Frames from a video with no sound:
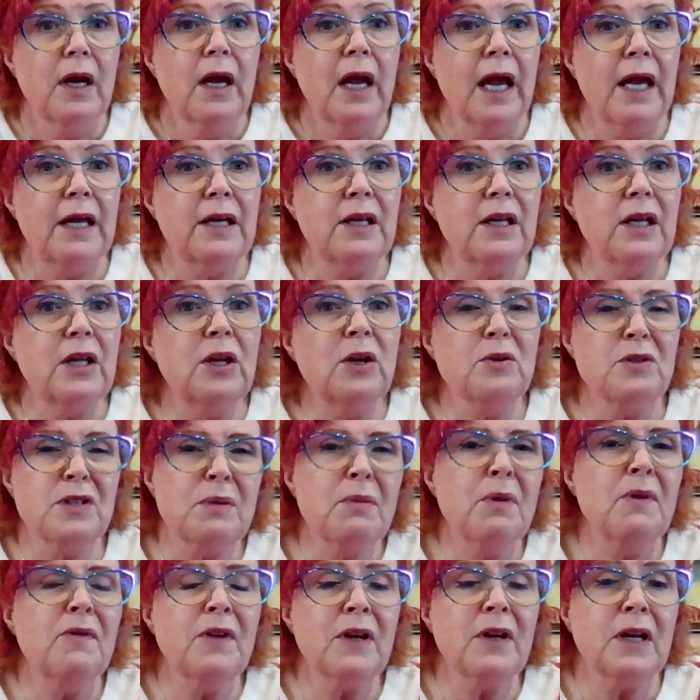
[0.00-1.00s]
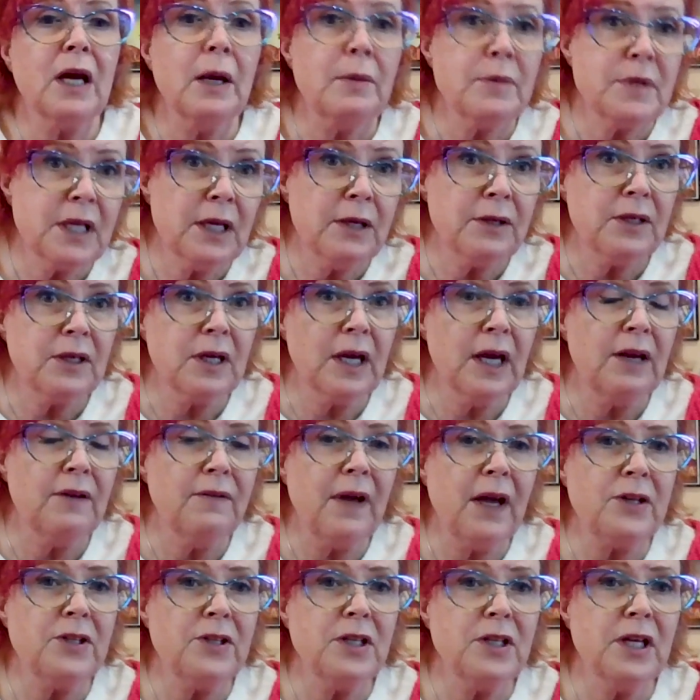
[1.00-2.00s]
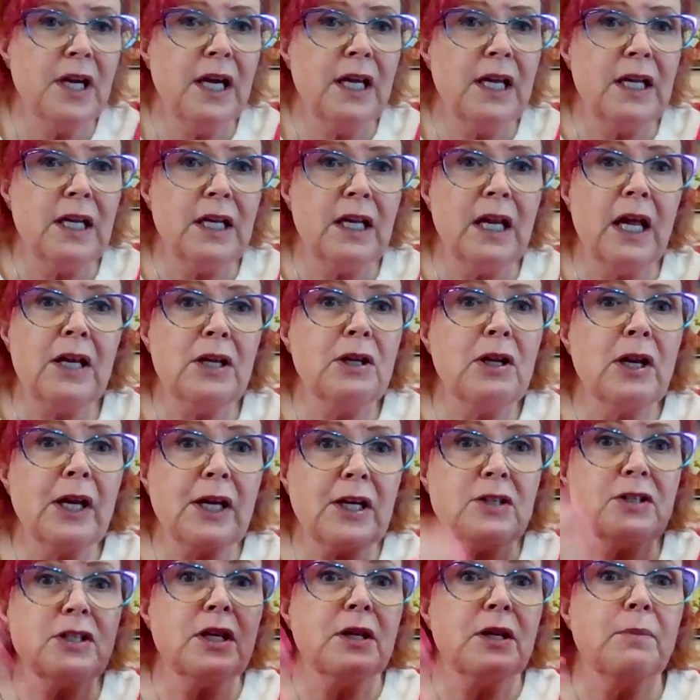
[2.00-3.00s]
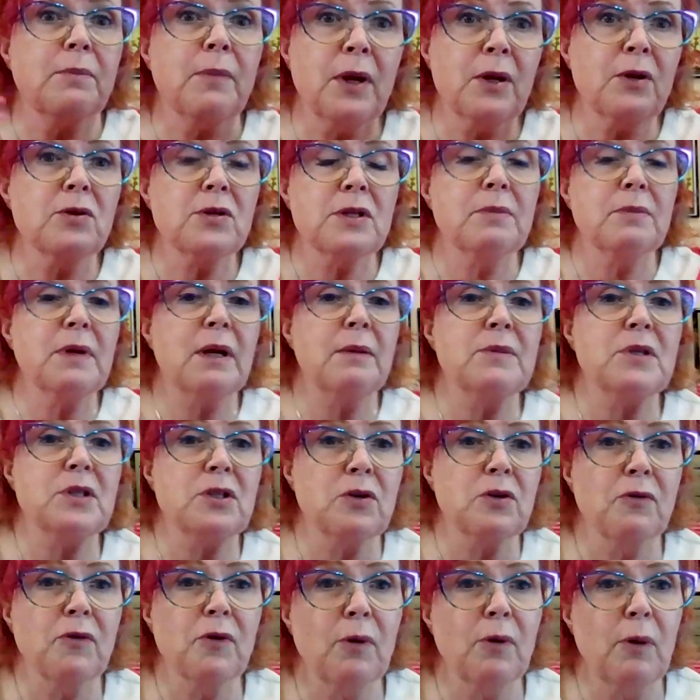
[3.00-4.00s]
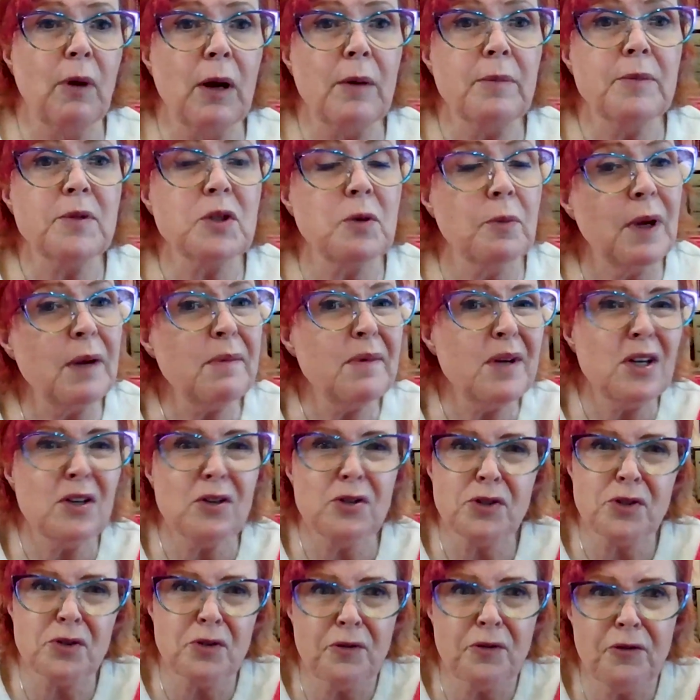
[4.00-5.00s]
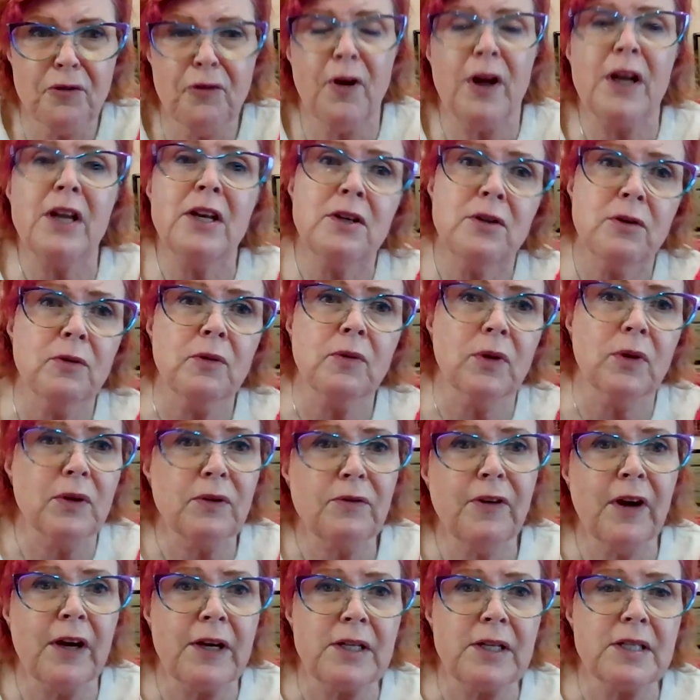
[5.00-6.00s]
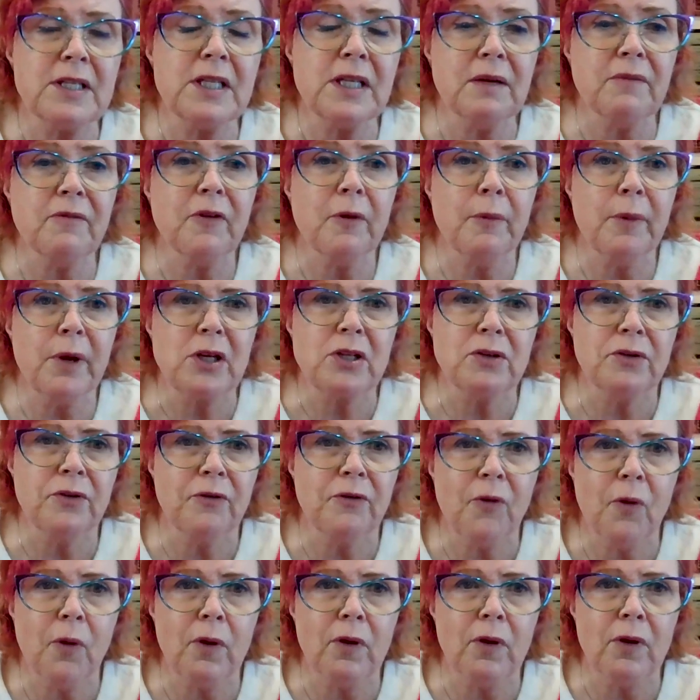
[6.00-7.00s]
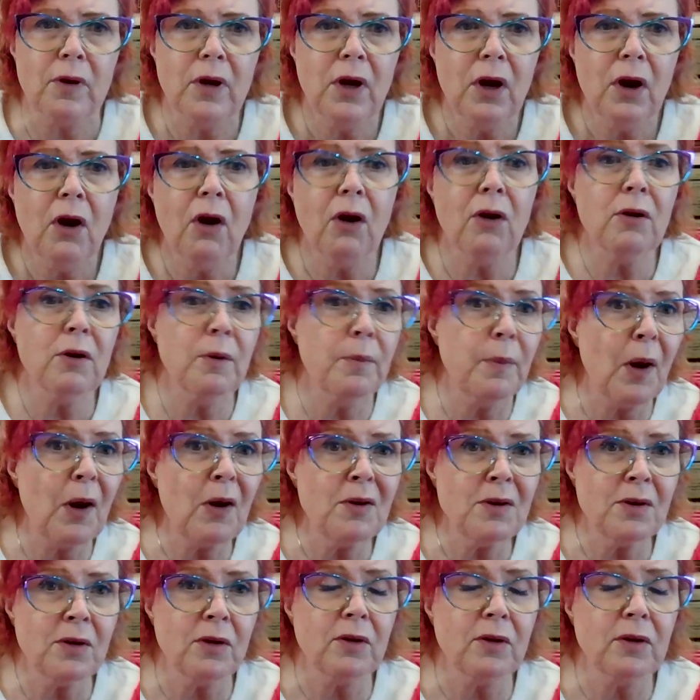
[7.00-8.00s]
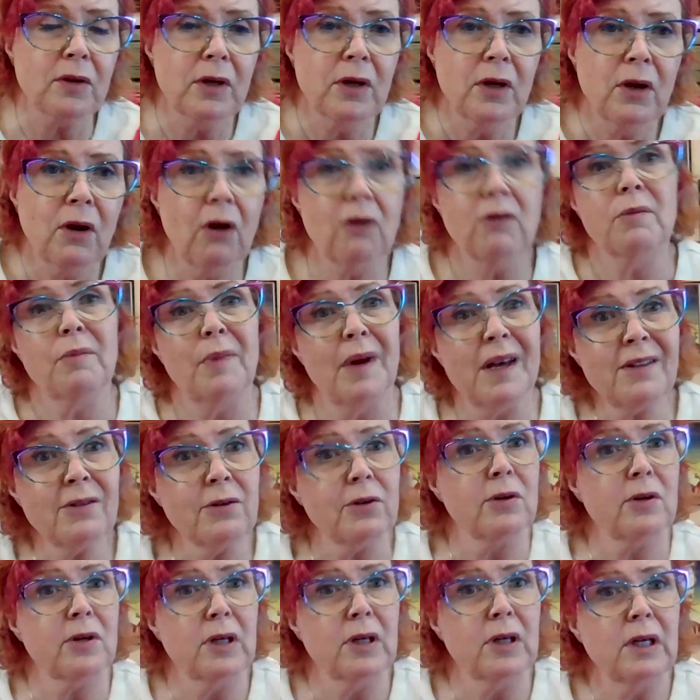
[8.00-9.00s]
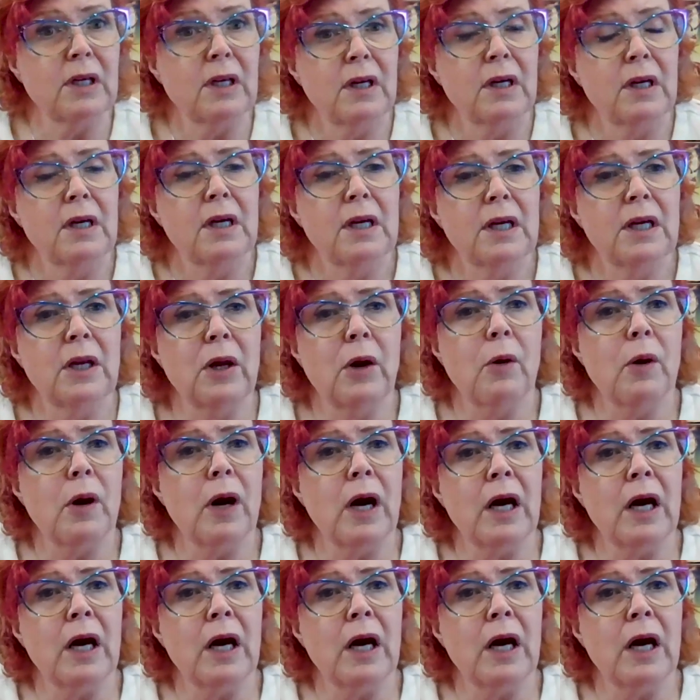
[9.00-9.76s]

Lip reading: And, you know, some of it comes down to kind of educating. And like you said, the mother sometimes is overwhelmed. So maybe it's her friend who finds the information for her, or her partner or her mother, you know,